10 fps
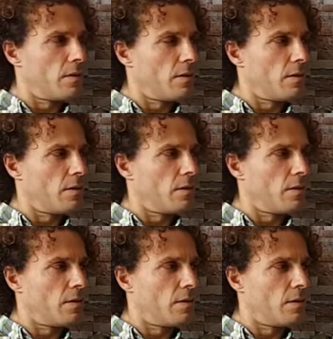
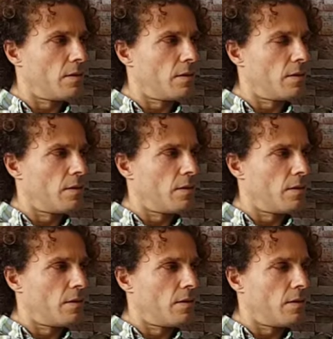
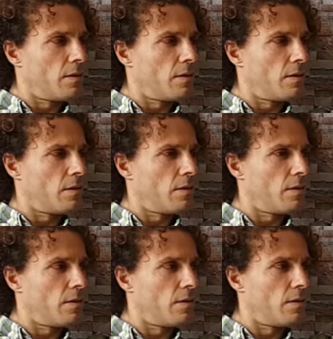
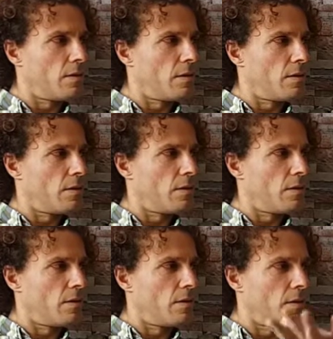
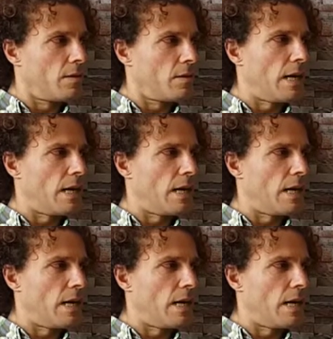This person isn't speaking.